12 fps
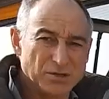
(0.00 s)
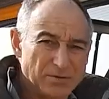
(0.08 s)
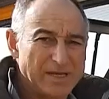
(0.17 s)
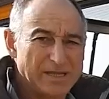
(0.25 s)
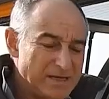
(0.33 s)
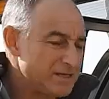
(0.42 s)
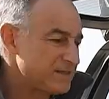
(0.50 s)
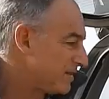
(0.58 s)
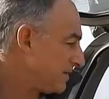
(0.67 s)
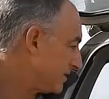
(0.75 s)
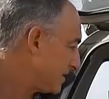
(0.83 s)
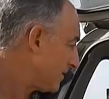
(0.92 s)
doing these
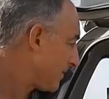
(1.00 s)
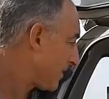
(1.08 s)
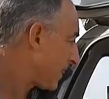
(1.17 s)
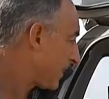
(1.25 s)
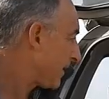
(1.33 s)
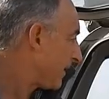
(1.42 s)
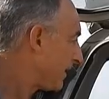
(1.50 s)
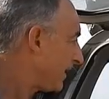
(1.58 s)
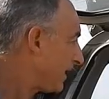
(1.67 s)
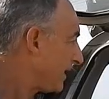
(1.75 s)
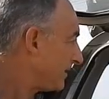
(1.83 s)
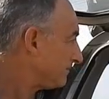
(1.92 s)
things.
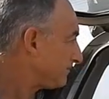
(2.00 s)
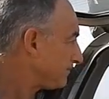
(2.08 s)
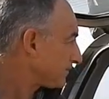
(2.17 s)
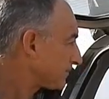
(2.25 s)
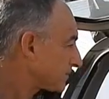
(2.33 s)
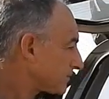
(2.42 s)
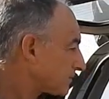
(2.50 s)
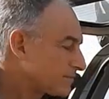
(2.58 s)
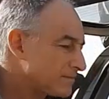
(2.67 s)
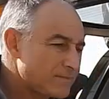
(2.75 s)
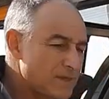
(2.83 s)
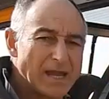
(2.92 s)

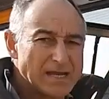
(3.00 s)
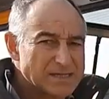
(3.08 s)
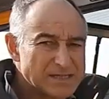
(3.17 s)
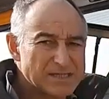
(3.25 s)
As